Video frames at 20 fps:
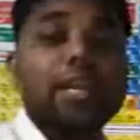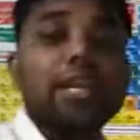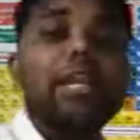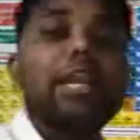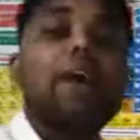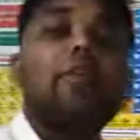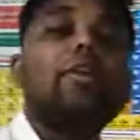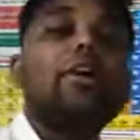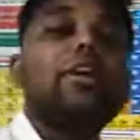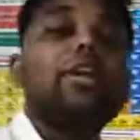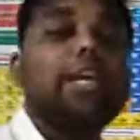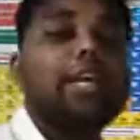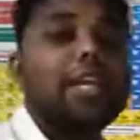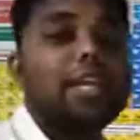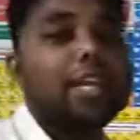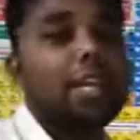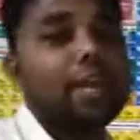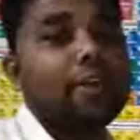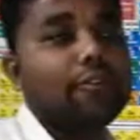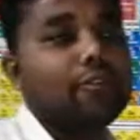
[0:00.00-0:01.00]
in our
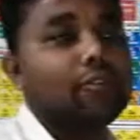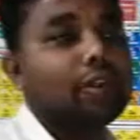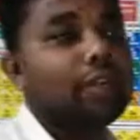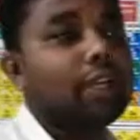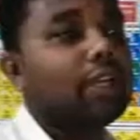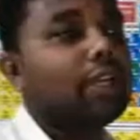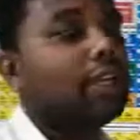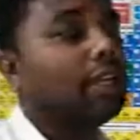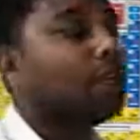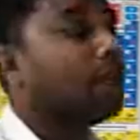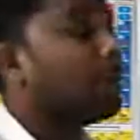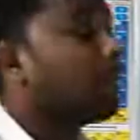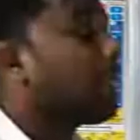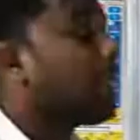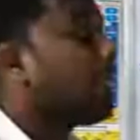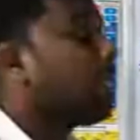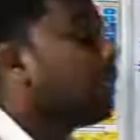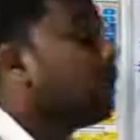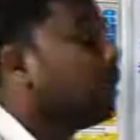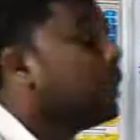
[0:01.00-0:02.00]
daily life.
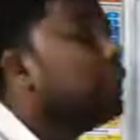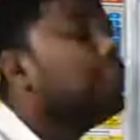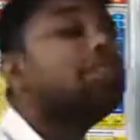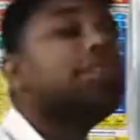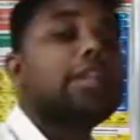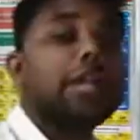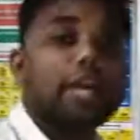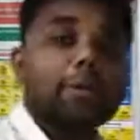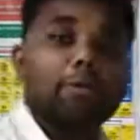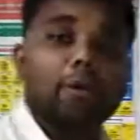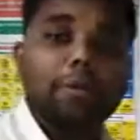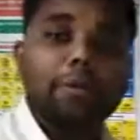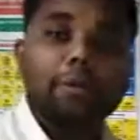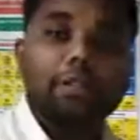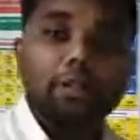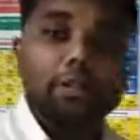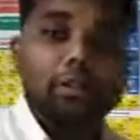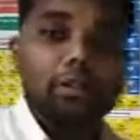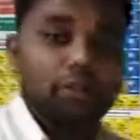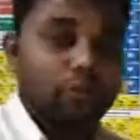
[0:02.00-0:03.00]
In
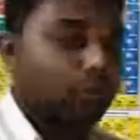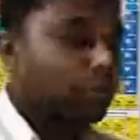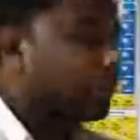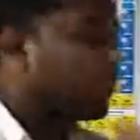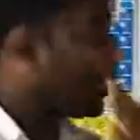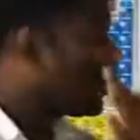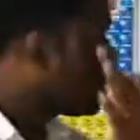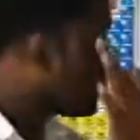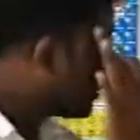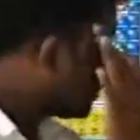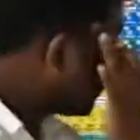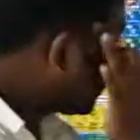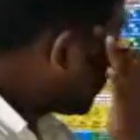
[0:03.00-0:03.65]
thermometer, we can say